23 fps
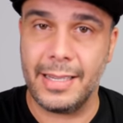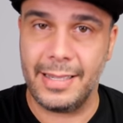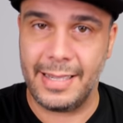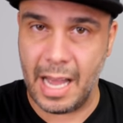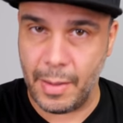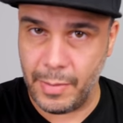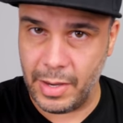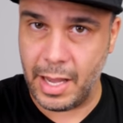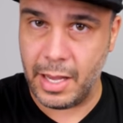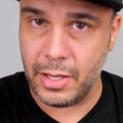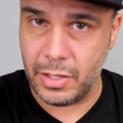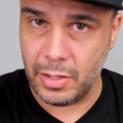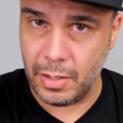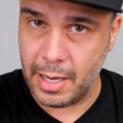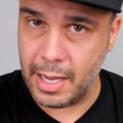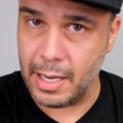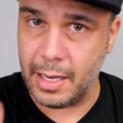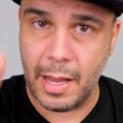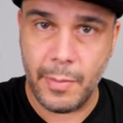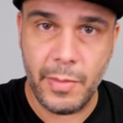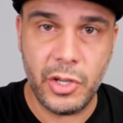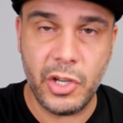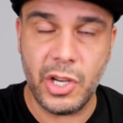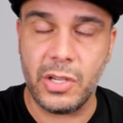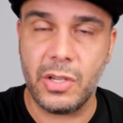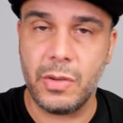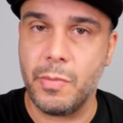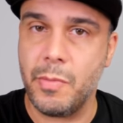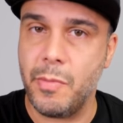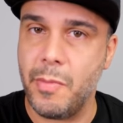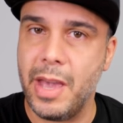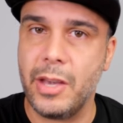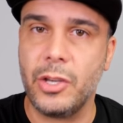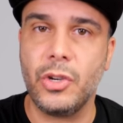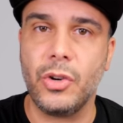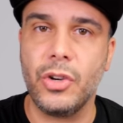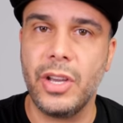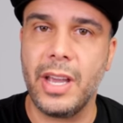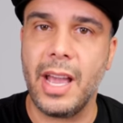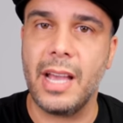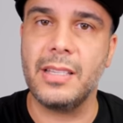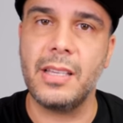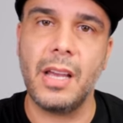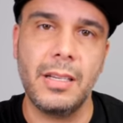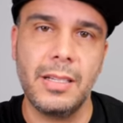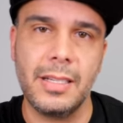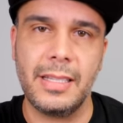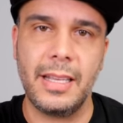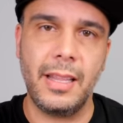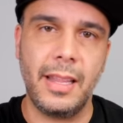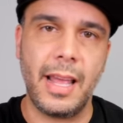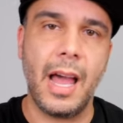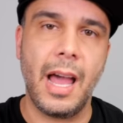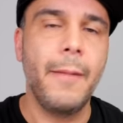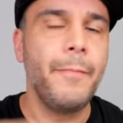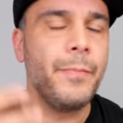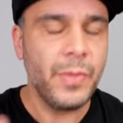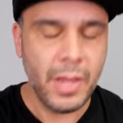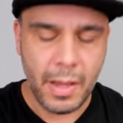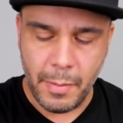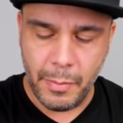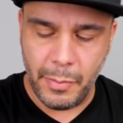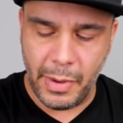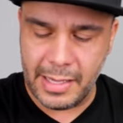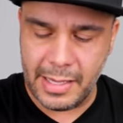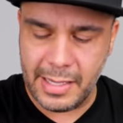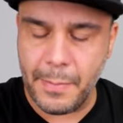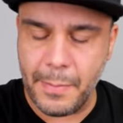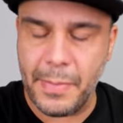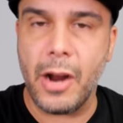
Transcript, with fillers: cushion, comfortable, and again,